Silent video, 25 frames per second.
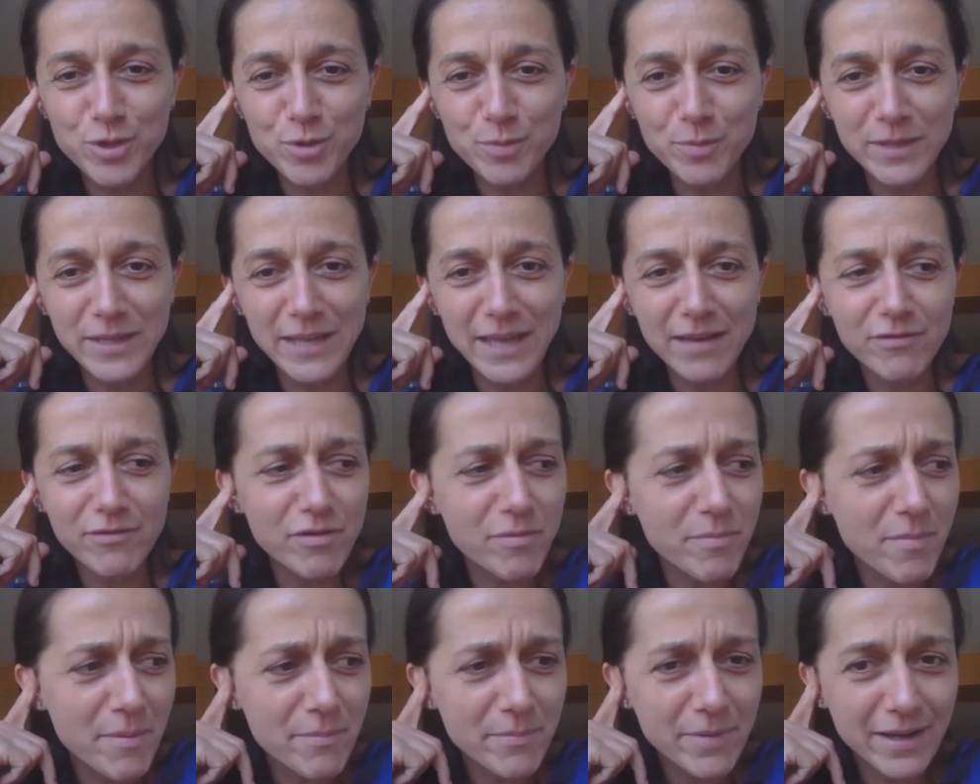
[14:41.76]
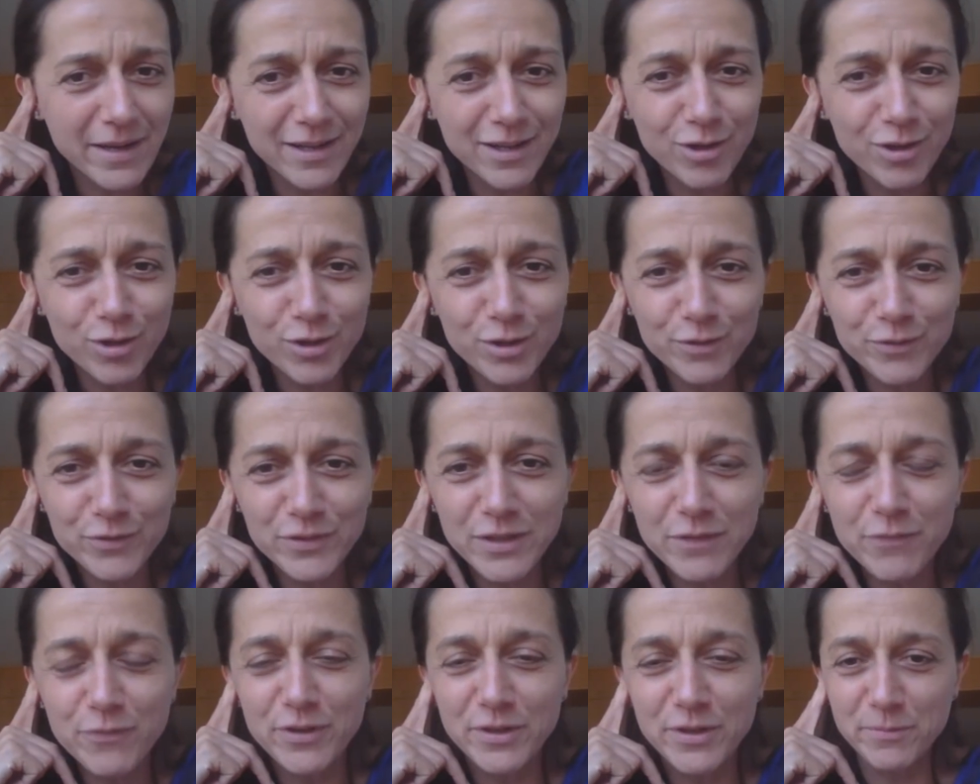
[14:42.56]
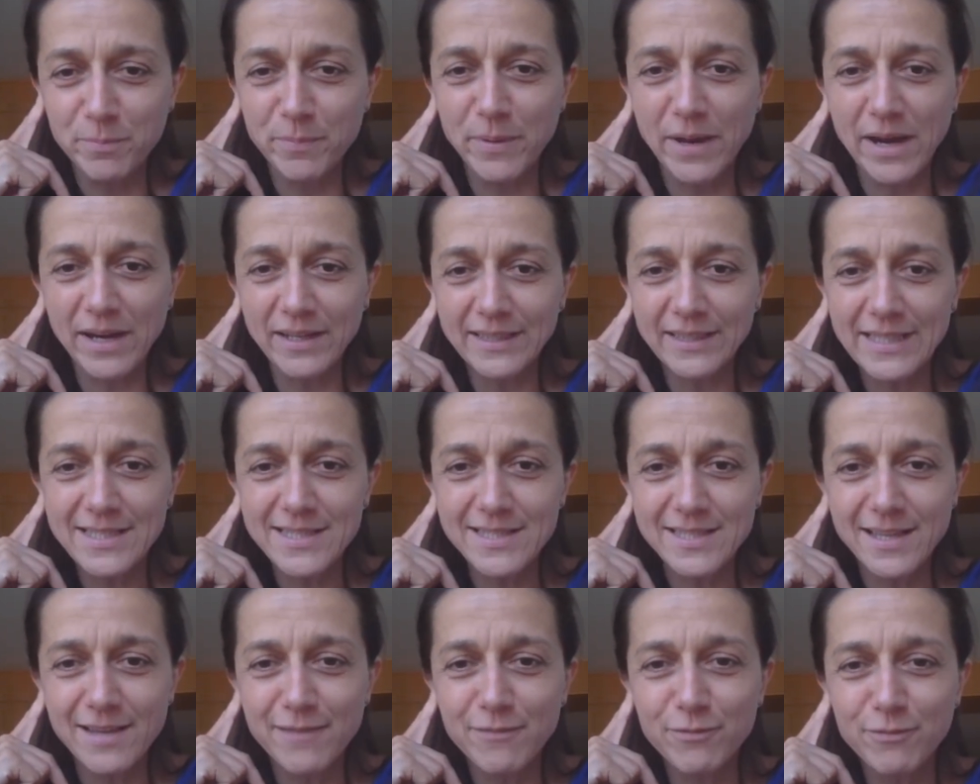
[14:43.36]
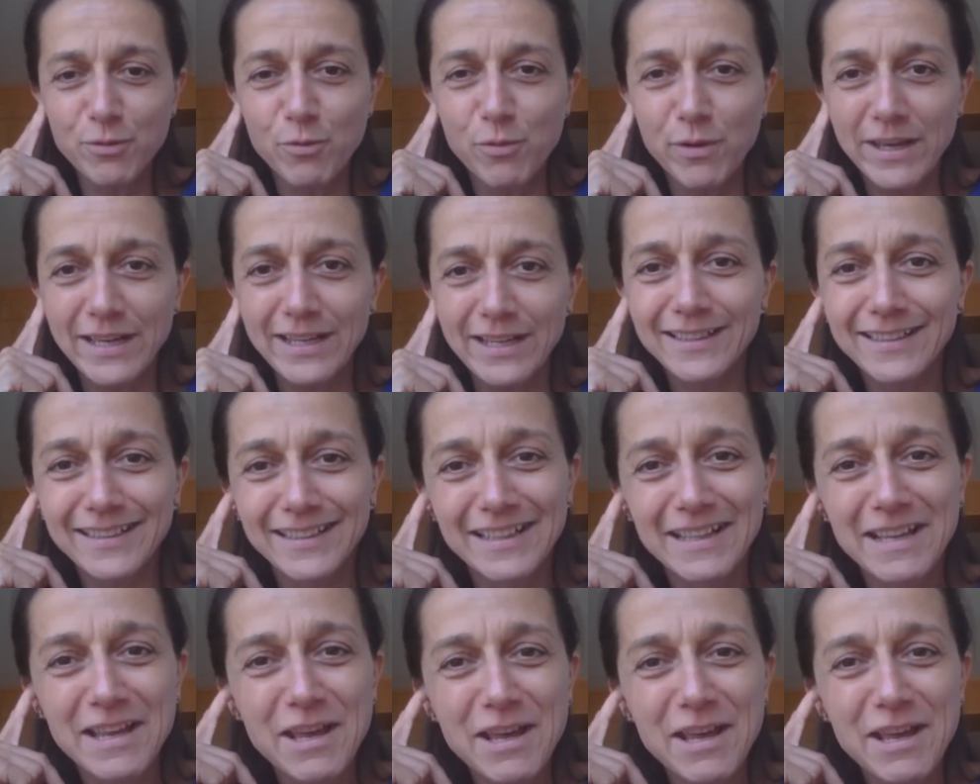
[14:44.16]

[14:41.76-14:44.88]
Germany? I remember a lot of different parties everywhere